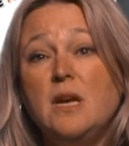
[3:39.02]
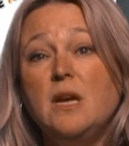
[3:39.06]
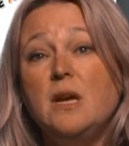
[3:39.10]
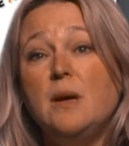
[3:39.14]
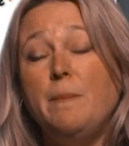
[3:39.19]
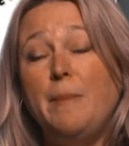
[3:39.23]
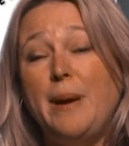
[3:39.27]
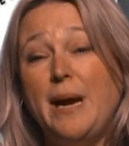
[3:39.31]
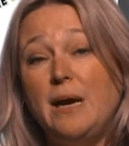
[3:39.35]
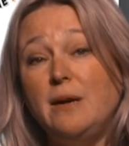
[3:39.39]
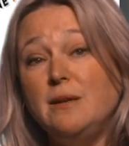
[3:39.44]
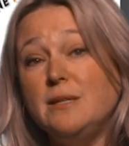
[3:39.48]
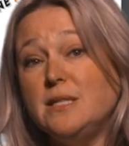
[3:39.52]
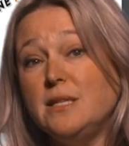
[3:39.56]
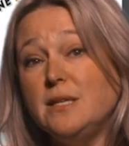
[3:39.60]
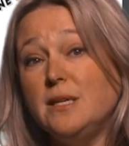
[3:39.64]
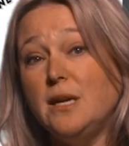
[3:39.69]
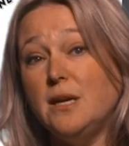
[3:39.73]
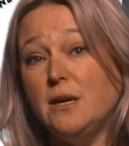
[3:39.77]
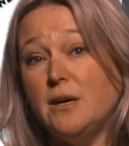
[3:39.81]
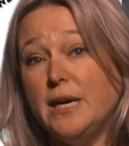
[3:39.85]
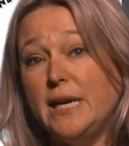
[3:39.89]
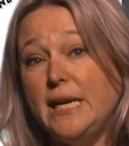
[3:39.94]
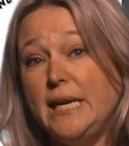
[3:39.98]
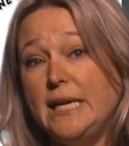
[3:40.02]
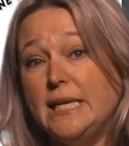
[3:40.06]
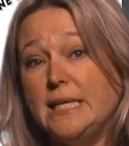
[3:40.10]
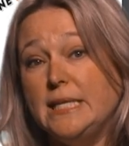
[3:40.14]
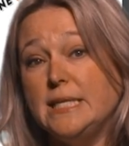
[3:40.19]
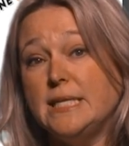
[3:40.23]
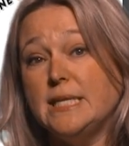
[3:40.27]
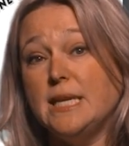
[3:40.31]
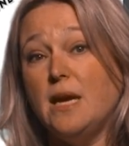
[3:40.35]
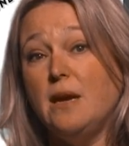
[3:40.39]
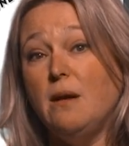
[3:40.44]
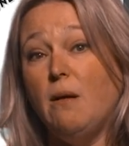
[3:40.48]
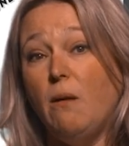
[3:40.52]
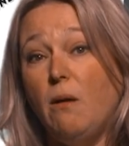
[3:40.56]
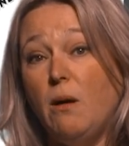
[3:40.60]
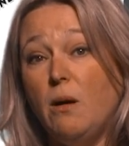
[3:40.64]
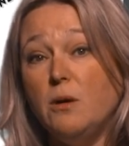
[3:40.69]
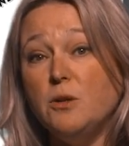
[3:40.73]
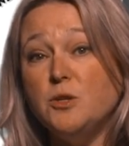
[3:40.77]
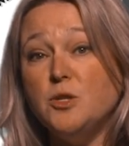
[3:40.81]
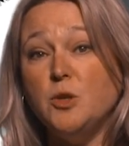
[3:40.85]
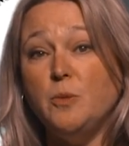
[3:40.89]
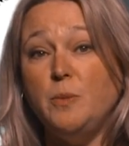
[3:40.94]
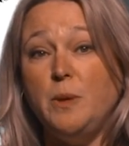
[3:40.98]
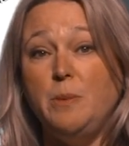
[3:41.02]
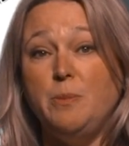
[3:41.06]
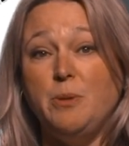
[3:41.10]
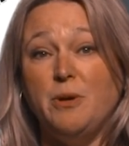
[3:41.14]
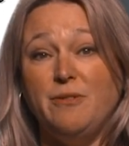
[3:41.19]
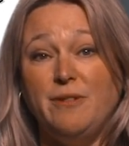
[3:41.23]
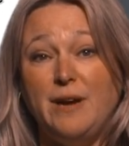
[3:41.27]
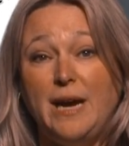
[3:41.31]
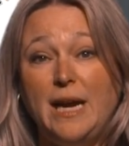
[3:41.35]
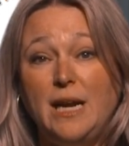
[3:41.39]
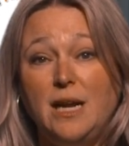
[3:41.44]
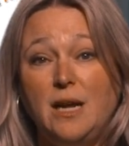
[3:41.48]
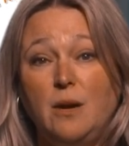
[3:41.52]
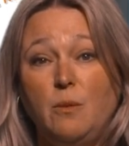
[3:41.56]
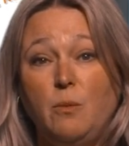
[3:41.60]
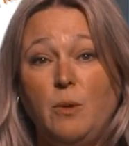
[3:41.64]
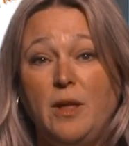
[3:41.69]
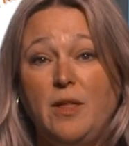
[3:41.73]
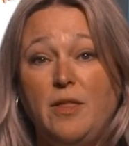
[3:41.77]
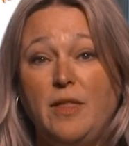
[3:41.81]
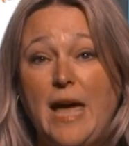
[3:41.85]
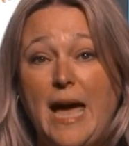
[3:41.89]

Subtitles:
Parents and guardians can also be provided with